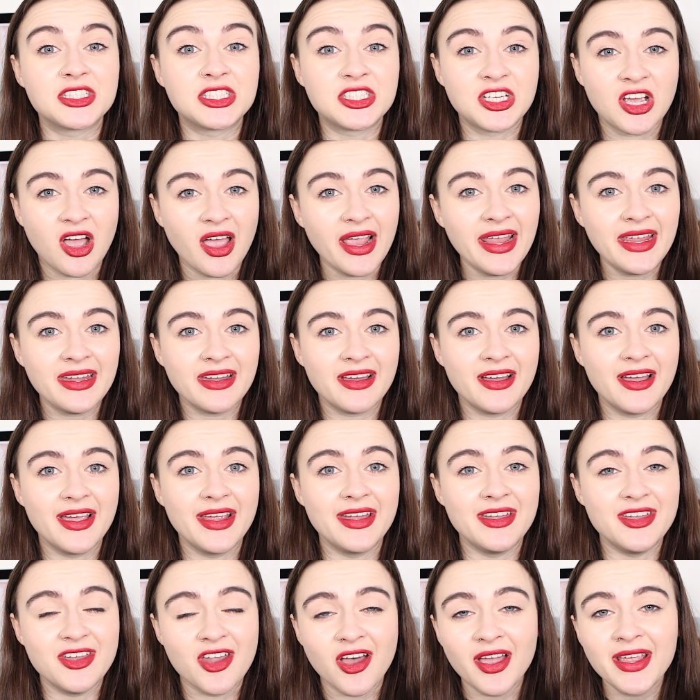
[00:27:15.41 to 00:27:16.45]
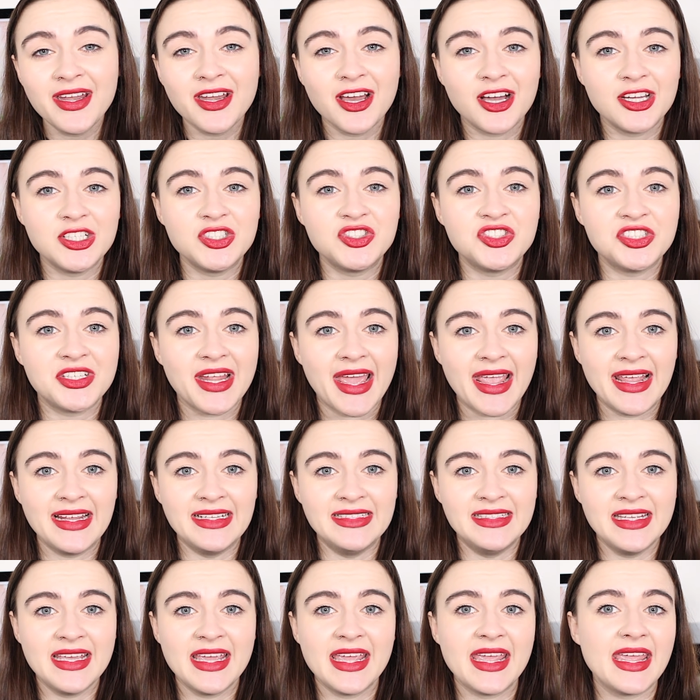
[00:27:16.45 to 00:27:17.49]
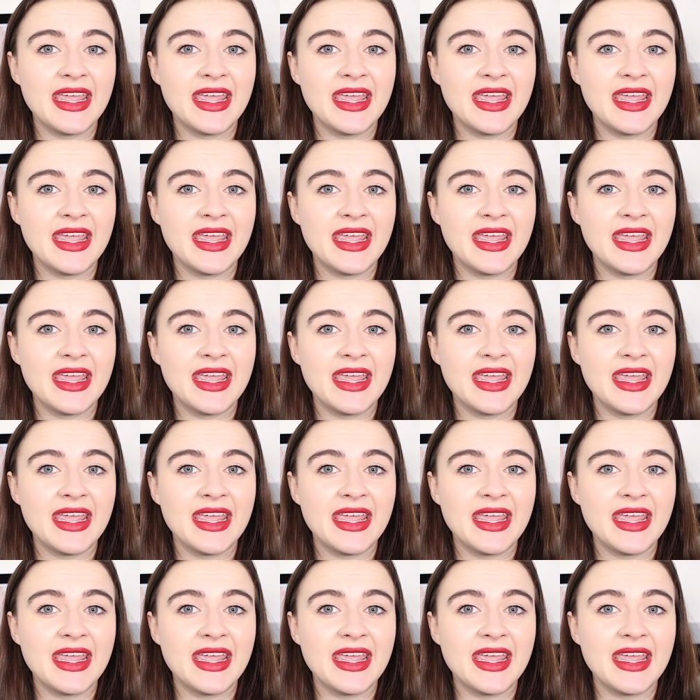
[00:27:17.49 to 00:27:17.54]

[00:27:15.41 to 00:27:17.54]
China in 900 AD,